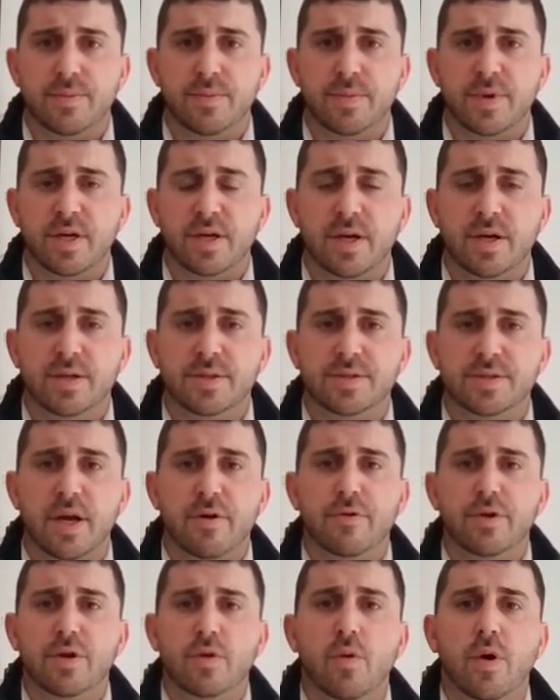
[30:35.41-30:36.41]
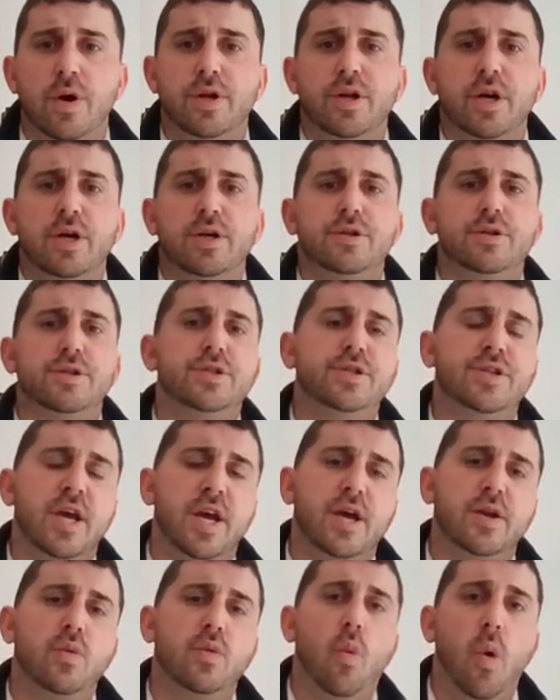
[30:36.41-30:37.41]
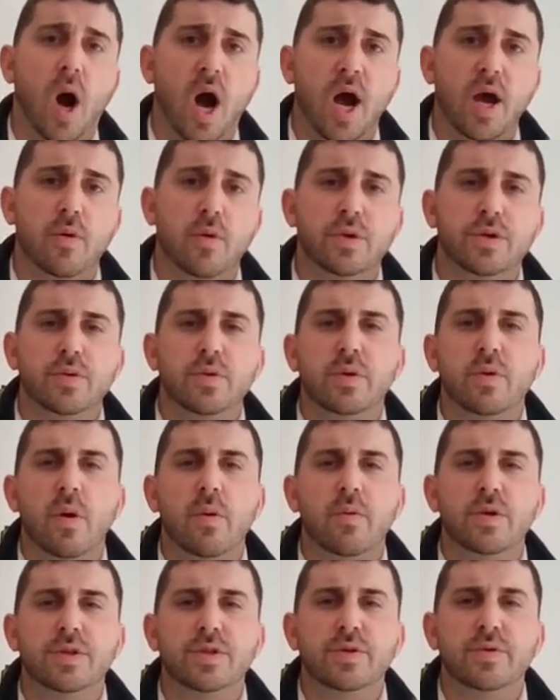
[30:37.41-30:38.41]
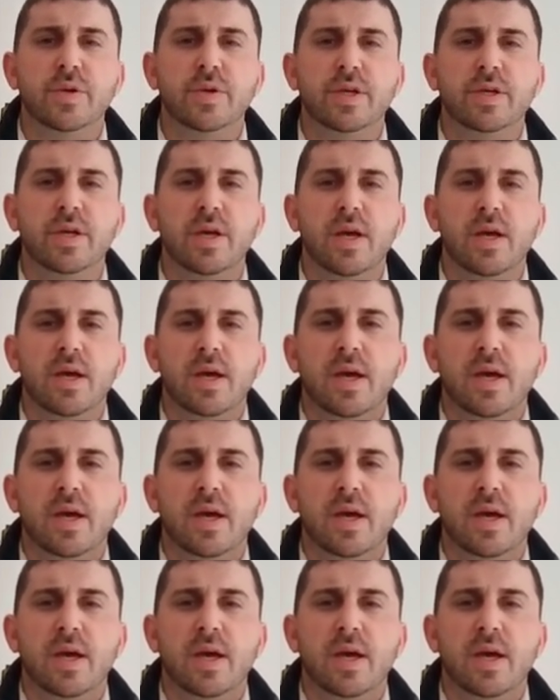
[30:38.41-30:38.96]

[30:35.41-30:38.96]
because I really want you to understand why we're doing what we're doing.